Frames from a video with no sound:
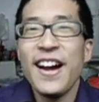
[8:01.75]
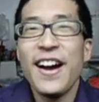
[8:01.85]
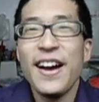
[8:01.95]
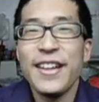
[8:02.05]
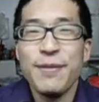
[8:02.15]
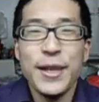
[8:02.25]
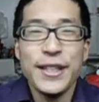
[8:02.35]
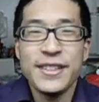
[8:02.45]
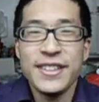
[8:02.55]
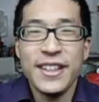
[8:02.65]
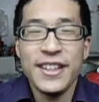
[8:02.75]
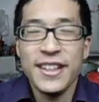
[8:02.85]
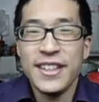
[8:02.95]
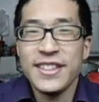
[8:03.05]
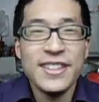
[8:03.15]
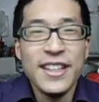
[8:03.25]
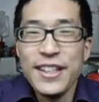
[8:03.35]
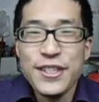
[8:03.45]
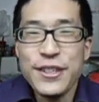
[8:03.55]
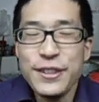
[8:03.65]
It means it's
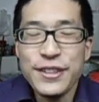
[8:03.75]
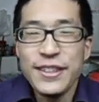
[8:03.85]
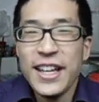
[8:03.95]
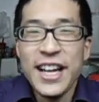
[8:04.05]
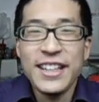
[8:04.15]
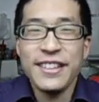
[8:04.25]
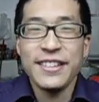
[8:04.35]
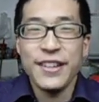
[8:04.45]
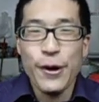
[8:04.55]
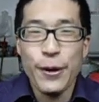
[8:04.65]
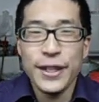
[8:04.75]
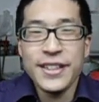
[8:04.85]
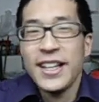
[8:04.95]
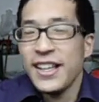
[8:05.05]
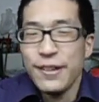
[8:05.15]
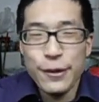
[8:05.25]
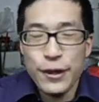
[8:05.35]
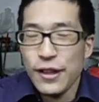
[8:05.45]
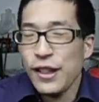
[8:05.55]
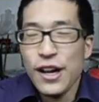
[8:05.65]
delicious. I didn't know it. I
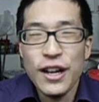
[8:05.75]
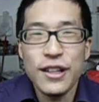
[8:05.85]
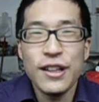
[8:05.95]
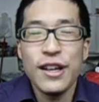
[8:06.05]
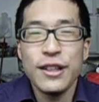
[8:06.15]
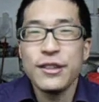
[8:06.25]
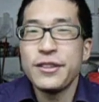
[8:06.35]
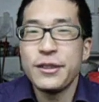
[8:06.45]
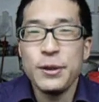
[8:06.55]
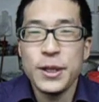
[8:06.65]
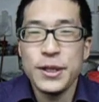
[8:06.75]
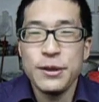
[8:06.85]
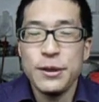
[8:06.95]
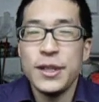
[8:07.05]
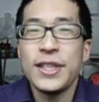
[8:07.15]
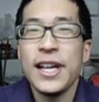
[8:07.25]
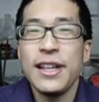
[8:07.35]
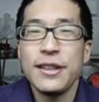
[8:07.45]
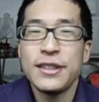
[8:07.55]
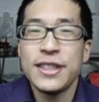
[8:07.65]
learned a lot talking to
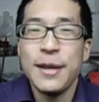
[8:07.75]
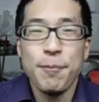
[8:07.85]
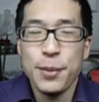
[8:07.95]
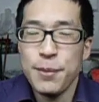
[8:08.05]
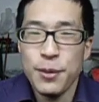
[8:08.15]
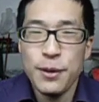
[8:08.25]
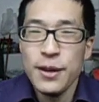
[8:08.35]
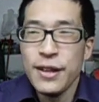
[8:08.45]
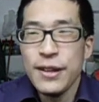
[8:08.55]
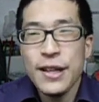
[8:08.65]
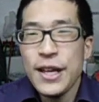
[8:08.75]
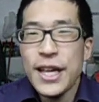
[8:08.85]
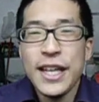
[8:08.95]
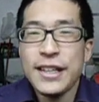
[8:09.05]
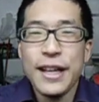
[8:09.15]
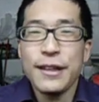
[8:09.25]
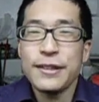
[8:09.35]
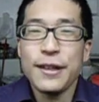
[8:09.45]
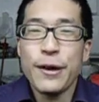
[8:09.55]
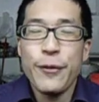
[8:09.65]
Italians and people.
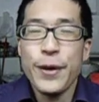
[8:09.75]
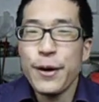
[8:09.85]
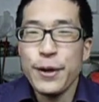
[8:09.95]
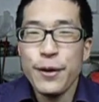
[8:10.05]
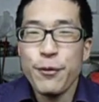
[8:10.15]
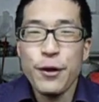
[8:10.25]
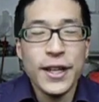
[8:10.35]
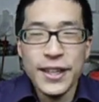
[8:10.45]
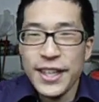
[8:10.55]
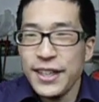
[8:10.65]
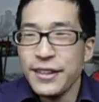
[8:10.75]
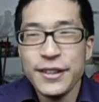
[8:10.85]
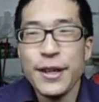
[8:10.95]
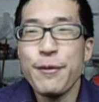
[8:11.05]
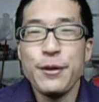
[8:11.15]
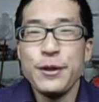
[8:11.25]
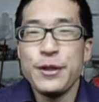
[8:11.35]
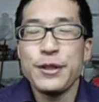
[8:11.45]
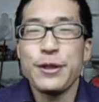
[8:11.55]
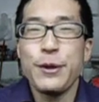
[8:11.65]
Italians are very friendly. If you
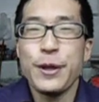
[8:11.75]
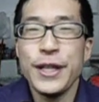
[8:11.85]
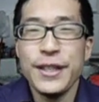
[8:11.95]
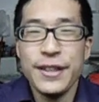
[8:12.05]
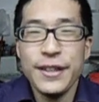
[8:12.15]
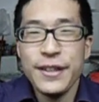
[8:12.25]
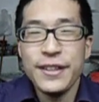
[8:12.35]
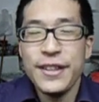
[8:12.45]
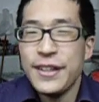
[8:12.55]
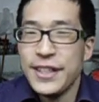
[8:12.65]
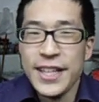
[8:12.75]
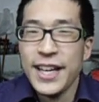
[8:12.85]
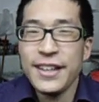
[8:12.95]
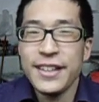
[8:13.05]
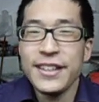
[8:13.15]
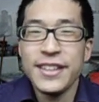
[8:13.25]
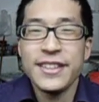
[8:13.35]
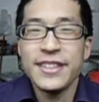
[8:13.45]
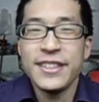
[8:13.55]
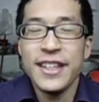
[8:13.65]
just talk in Italian,
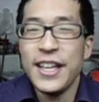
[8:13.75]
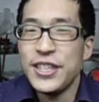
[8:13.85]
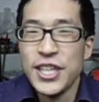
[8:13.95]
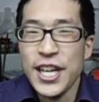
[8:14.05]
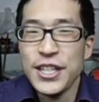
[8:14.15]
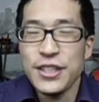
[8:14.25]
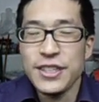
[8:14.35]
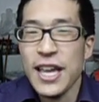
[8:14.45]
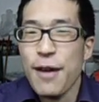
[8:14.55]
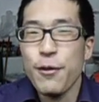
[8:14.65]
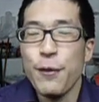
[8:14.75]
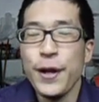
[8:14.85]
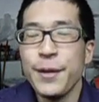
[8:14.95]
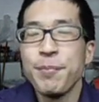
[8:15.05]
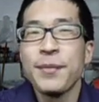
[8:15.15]
it changes everything.